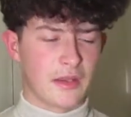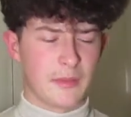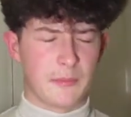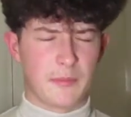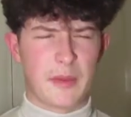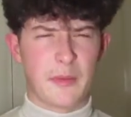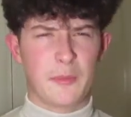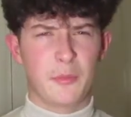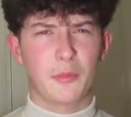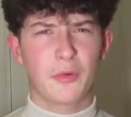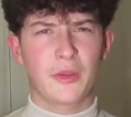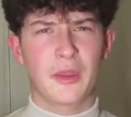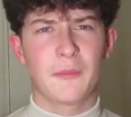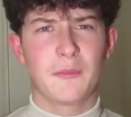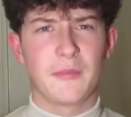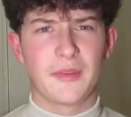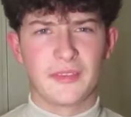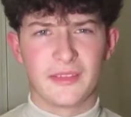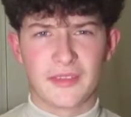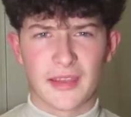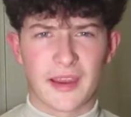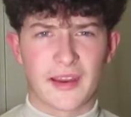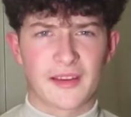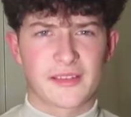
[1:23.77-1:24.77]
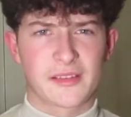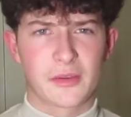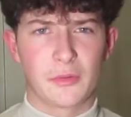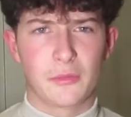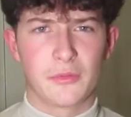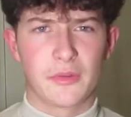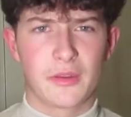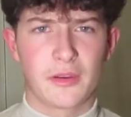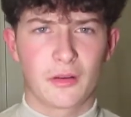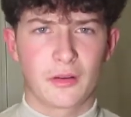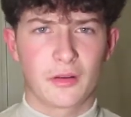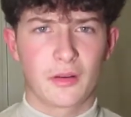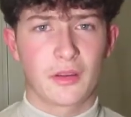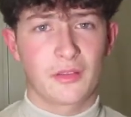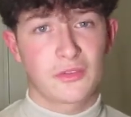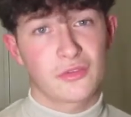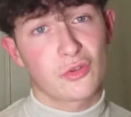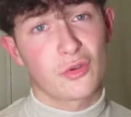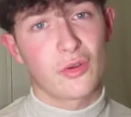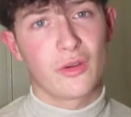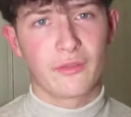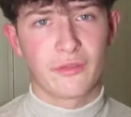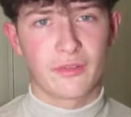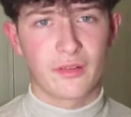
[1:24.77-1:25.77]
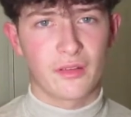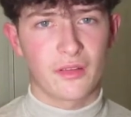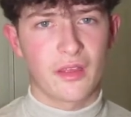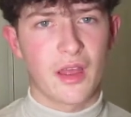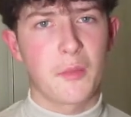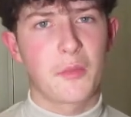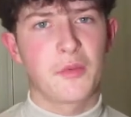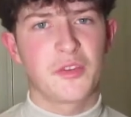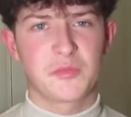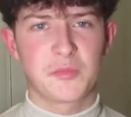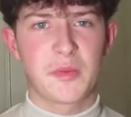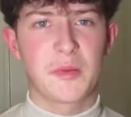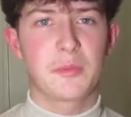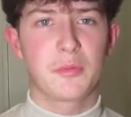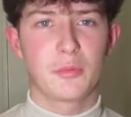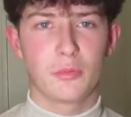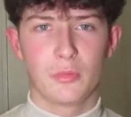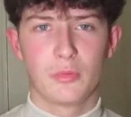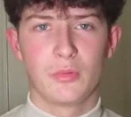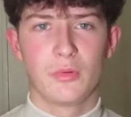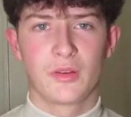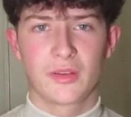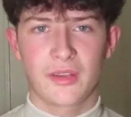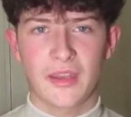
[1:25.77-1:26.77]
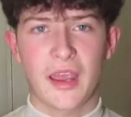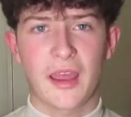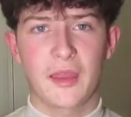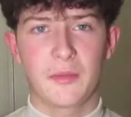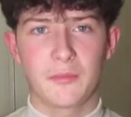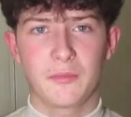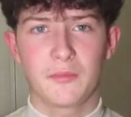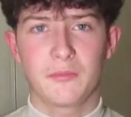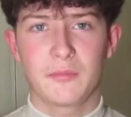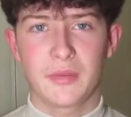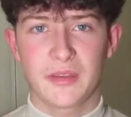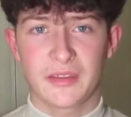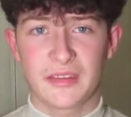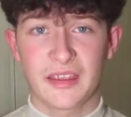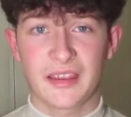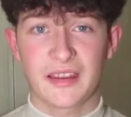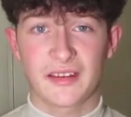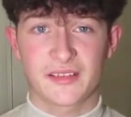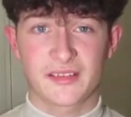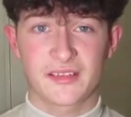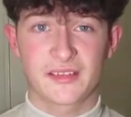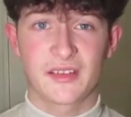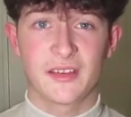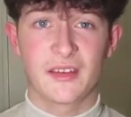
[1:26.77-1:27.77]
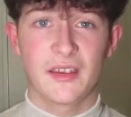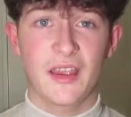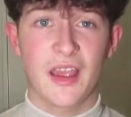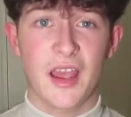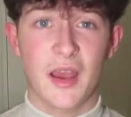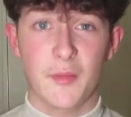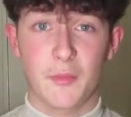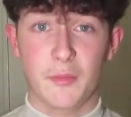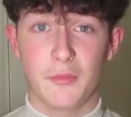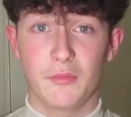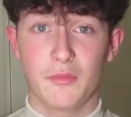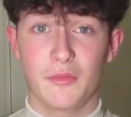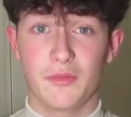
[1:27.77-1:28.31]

people can be dicks out there, sorry for the language, people can be dicks out